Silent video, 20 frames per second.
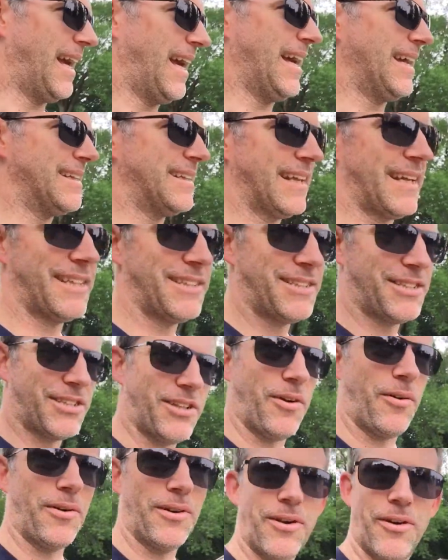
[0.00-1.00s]
and they
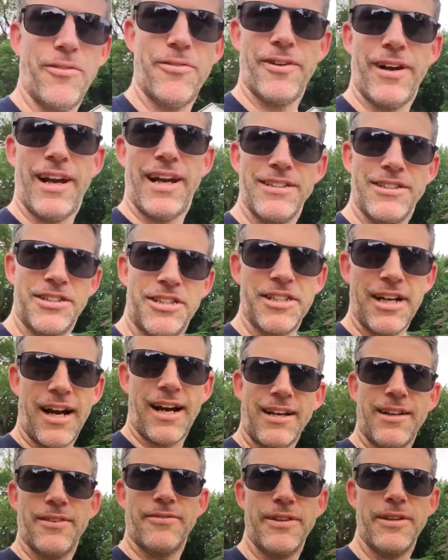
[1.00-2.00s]
show an overhead
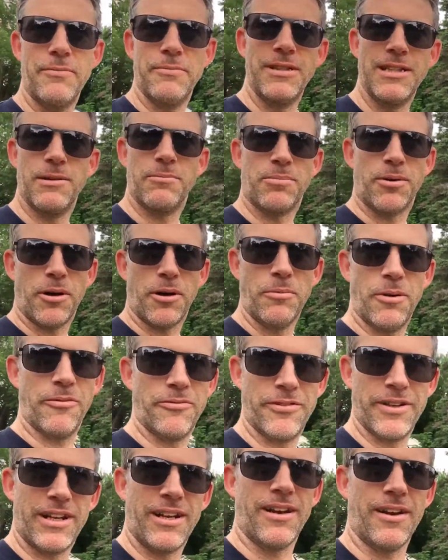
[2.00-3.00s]
shot of him in the
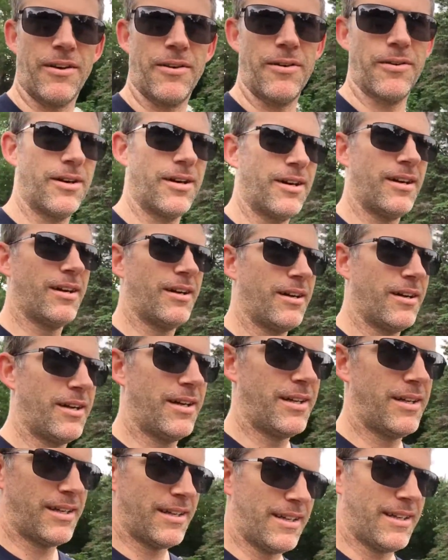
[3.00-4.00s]
promo video.
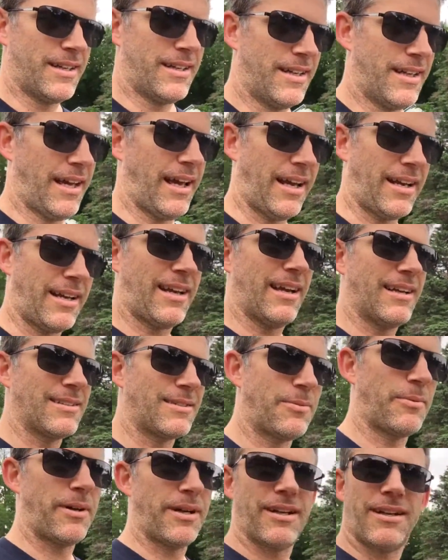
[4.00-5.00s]
And
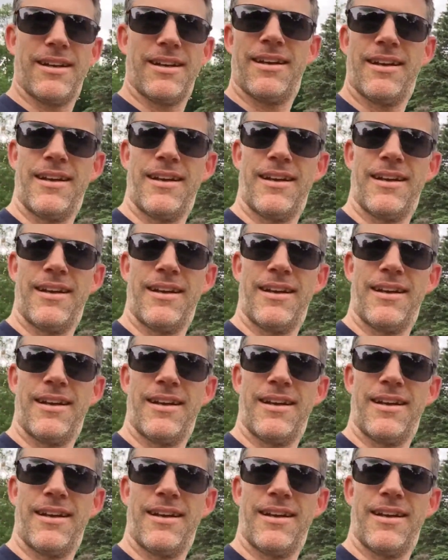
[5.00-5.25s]
guess what?